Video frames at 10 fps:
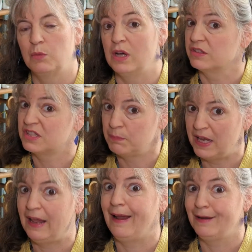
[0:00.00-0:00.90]

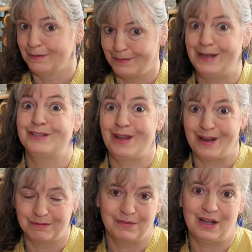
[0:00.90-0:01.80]
spinning,
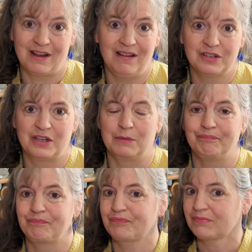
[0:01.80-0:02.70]
knitting a cardigan,
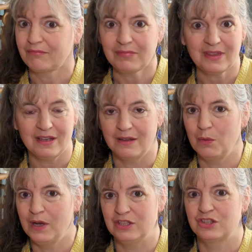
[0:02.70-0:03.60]

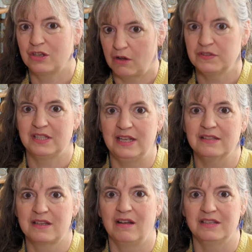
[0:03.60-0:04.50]
which obviously is
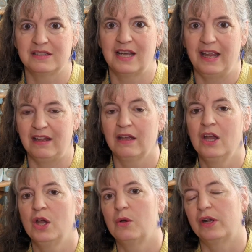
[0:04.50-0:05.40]
going to take
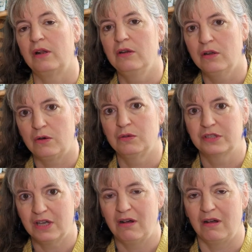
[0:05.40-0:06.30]
quite a long
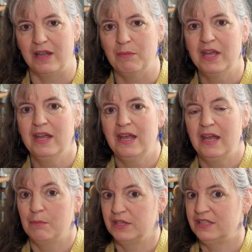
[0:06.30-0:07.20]
time,
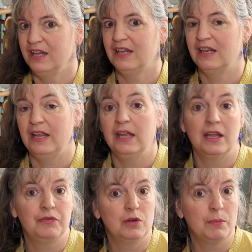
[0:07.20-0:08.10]
particularly
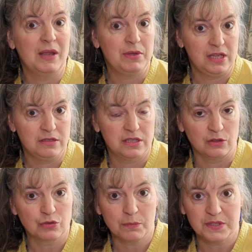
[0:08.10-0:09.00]
if you're maybe using a
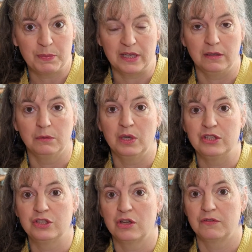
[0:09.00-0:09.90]
drop spindle,
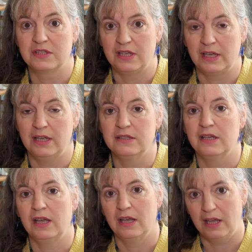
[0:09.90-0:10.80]
which obviously is
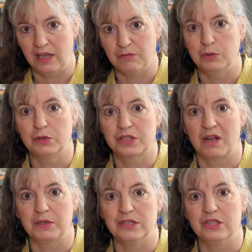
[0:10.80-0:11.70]
even more time
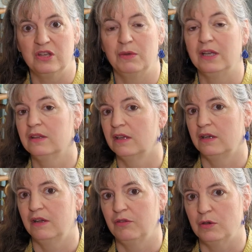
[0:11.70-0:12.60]
consuming than
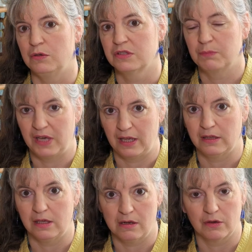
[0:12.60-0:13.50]
if you're spinning the
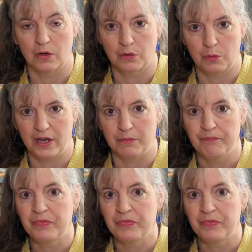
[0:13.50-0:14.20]
yarn on a wheel.